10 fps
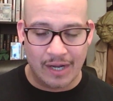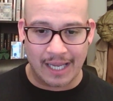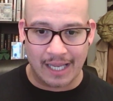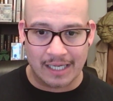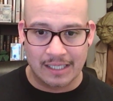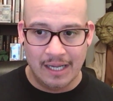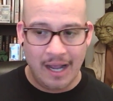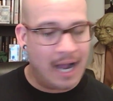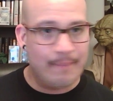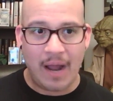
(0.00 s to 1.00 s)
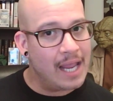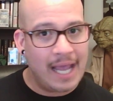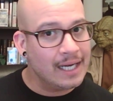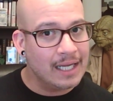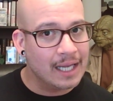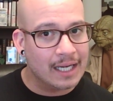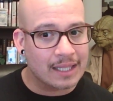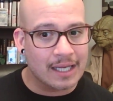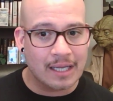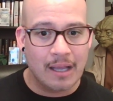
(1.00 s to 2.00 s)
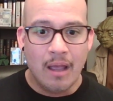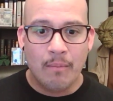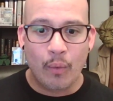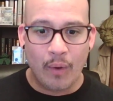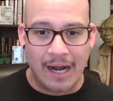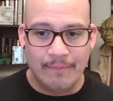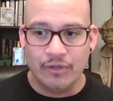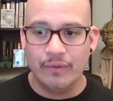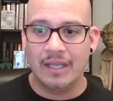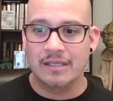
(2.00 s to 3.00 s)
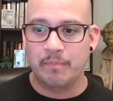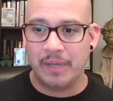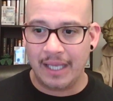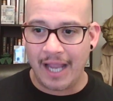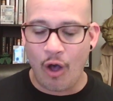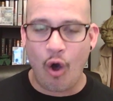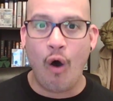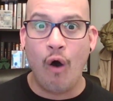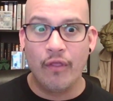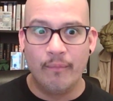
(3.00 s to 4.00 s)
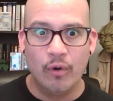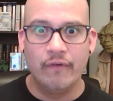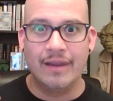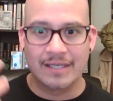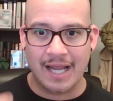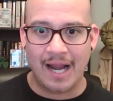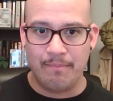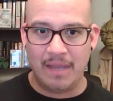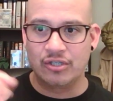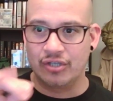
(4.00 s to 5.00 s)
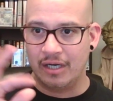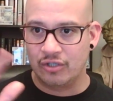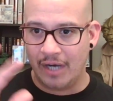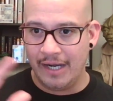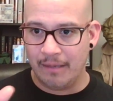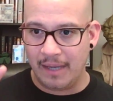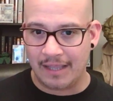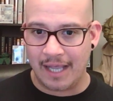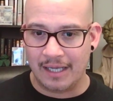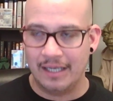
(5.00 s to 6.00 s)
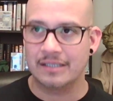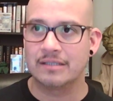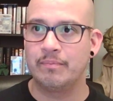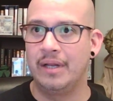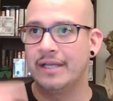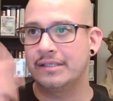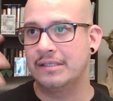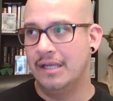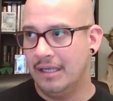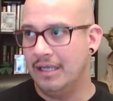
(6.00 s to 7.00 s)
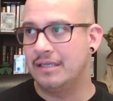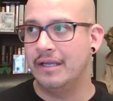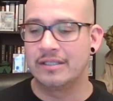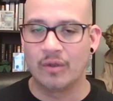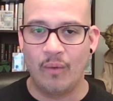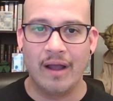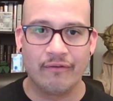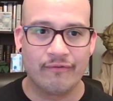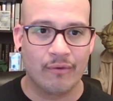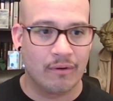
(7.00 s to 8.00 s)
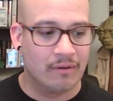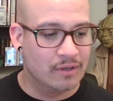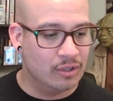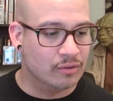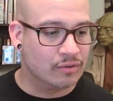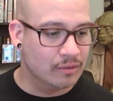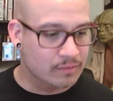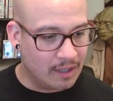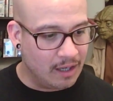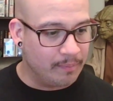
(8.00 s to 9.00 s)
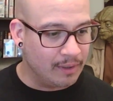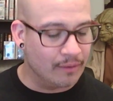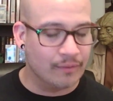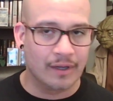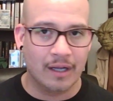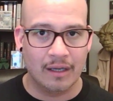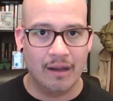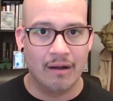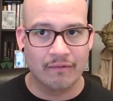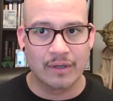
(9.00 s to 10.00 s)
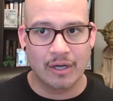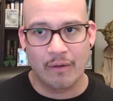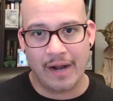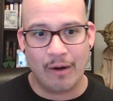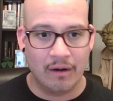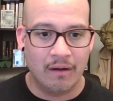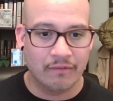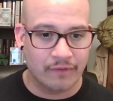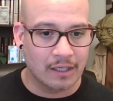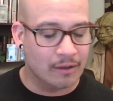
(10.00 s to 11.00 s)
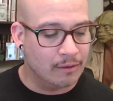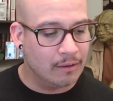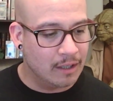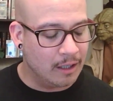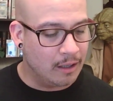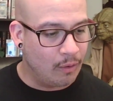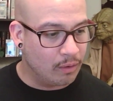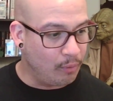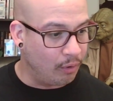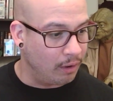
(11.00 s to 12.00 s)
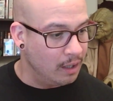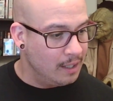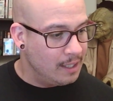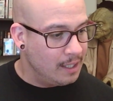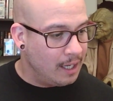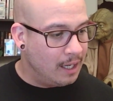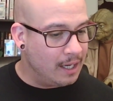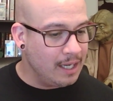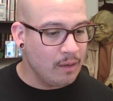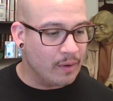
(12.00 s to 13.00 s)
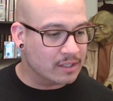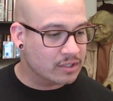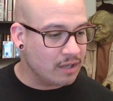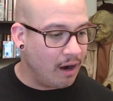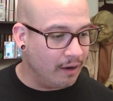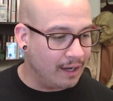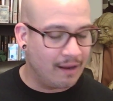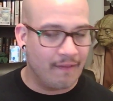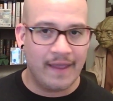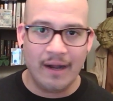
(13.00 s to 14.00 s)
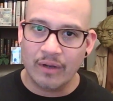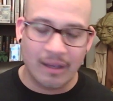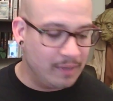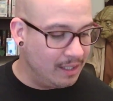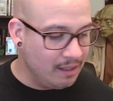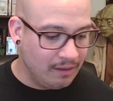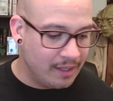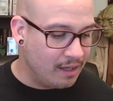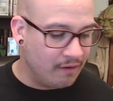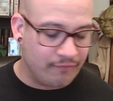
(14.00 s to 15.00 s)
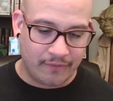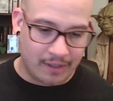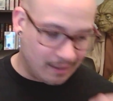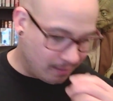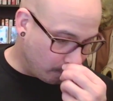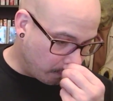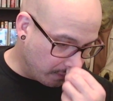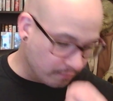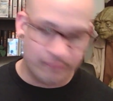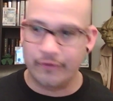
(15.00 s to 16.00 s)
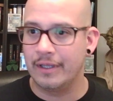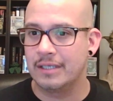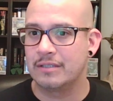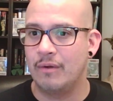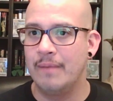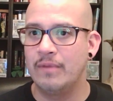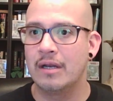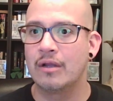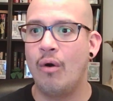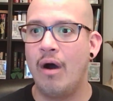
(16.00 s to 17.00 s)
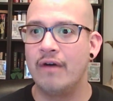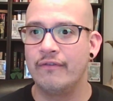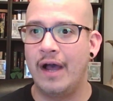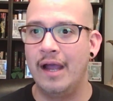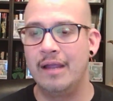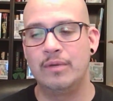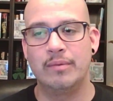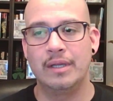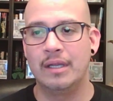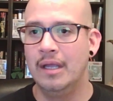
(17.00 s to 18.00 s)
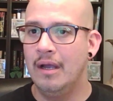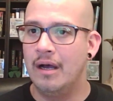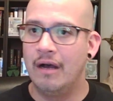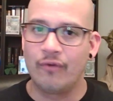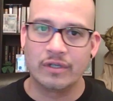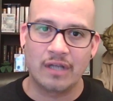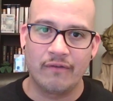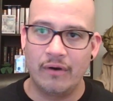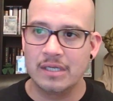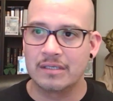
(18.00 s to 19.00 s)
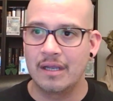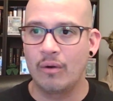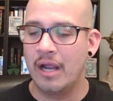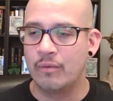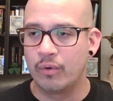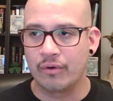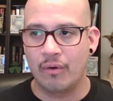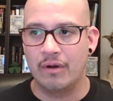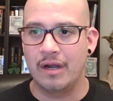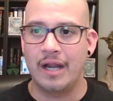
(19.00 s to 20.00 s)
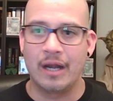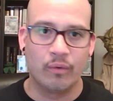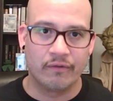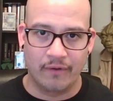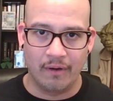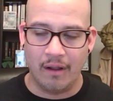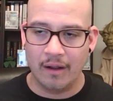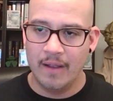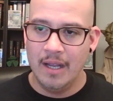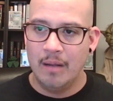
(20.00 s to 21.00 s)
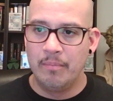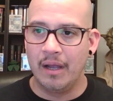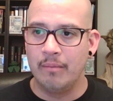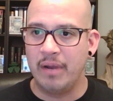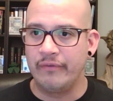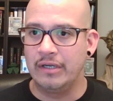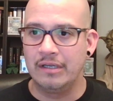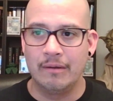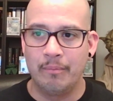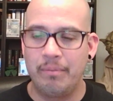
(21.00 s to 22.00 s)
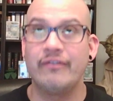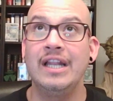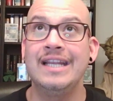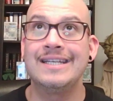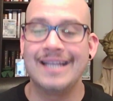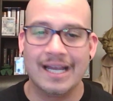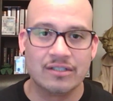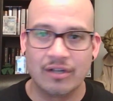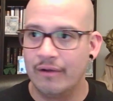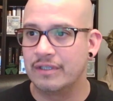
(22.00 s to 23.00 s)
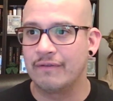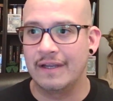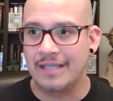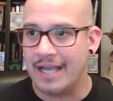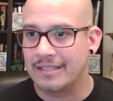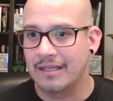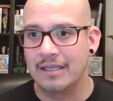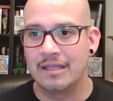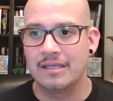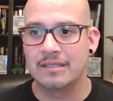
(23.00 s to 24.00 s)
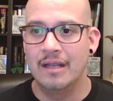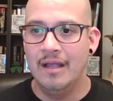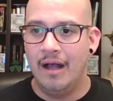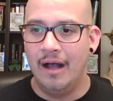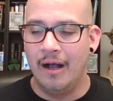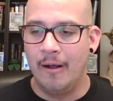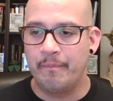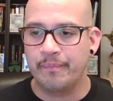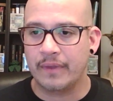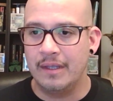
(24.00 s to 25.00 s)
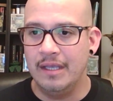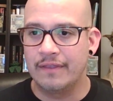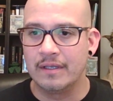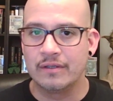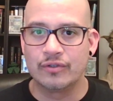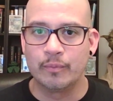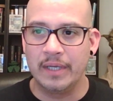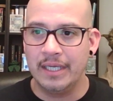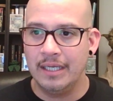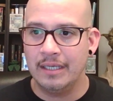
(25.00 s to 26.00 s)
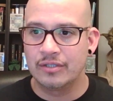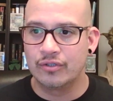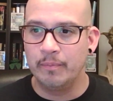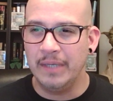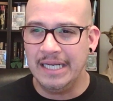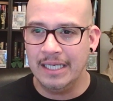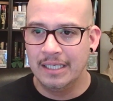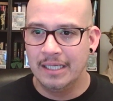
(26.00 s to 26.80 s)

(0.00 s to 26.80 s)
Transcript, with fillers: again. I'm not editing anything, but what I'm doing is picking out all the movies that I mention and trying to make that list. Plus, it takes a while for YouTube to upload a long, you know, an hour long video, uh, or more. Uh, anyway, starring, they don't give me nearly enough uh, room for this, so I'm going to go off of IMDb. Of course, I've already said Edward Norton and Edward Furlong, but Beverly Beverly D'Angelo is fantastic in this. Um, Ethan Suplee, Suplee,